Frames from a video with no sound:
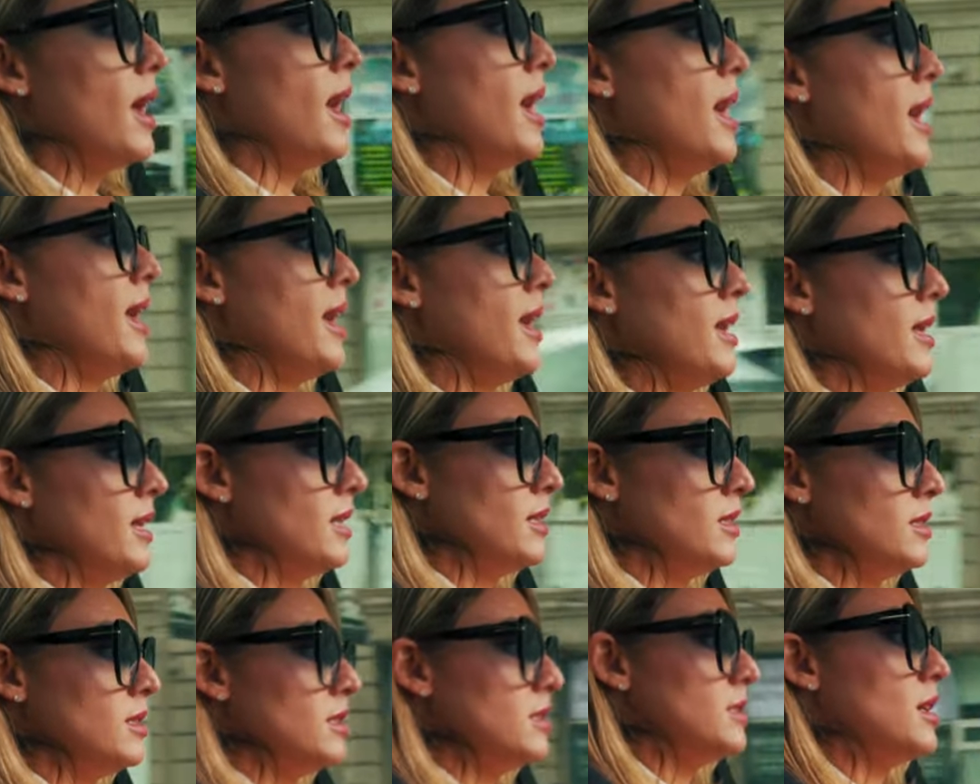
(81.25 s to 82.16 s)

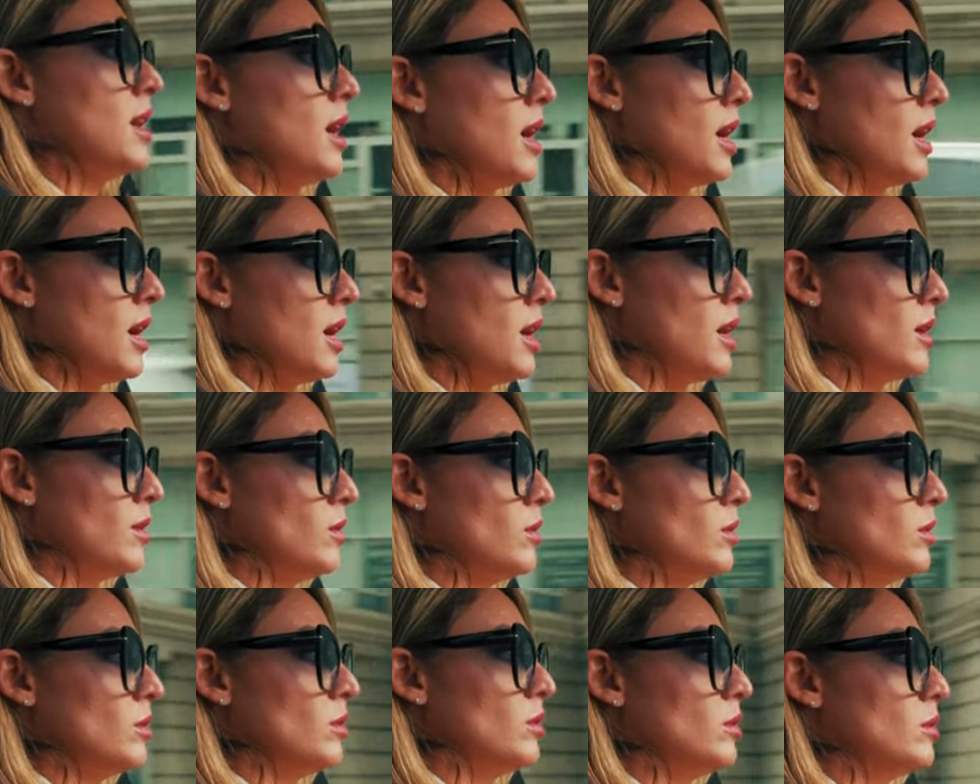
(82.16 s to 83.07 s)
And uh,
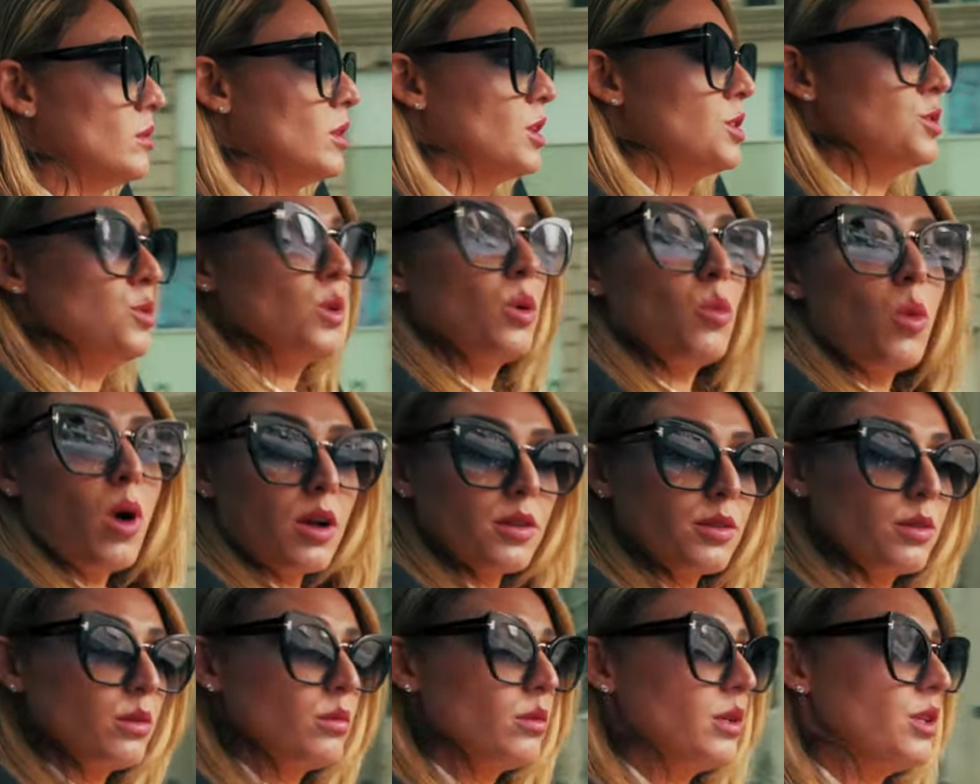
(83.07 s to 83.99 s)
I'll do a
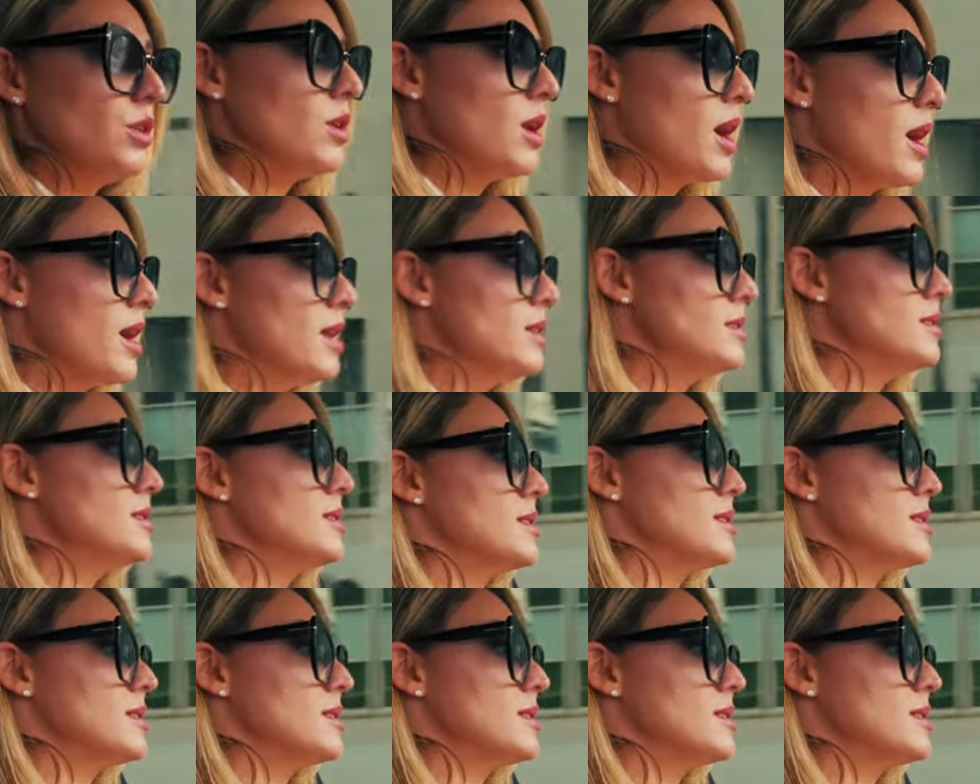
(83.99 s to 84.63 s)
walkthrough with you guys,